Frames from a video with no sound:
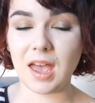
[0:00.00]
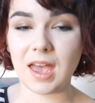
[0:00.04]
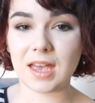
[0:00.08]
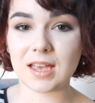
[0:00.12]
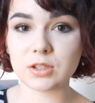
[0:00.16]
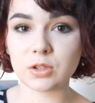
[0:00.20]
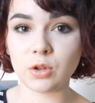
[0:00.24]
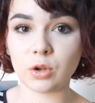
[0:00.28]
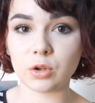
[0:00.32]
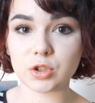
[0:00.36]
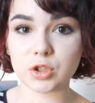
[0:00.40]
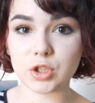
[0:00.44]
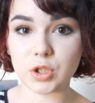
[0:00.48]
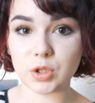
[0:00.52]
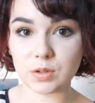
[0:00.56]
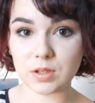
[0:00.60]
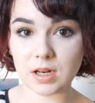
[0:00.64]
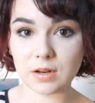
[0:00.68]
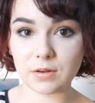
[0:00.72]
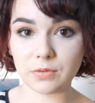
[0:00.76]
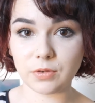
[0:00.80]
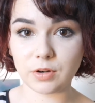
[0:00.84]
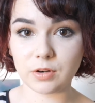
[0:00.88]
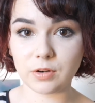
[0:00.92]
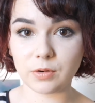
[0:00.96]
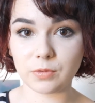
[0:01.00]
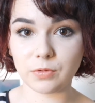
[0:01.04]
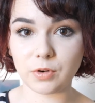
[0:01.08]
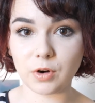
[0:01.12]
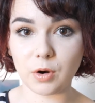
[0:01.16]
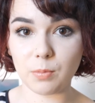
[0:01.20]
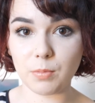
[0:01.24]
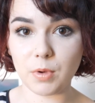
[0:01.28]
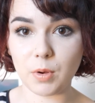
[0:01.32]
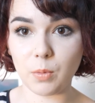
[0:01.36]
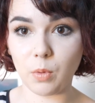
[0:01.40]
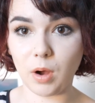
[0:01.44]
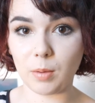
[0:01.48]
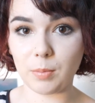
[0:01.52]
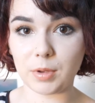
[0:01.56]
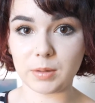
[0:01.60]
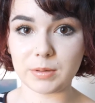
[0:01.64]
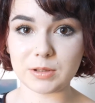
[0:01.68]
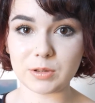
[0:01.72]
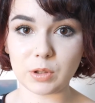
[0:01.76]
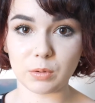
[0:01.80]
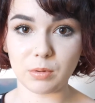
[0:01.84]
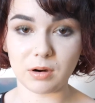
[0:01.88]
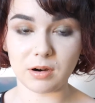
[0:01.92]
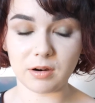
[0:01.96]
It's not too different from what I'm going
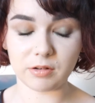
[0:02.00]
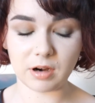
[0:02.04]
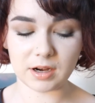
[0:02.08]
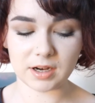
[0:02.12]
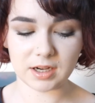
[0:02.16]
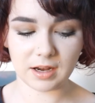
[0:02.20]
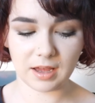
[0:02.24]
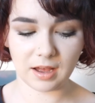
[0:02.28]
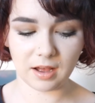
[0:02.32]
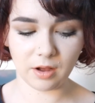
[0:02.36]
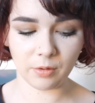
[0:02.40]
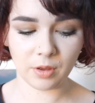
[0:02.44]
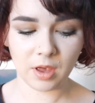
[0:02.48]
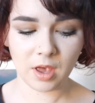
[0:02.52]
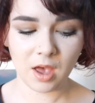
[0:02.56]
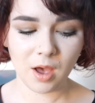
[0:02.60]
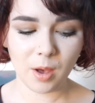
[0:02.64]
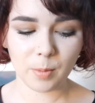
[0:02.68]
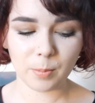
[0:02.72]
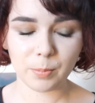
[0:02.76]
to be talking about right now,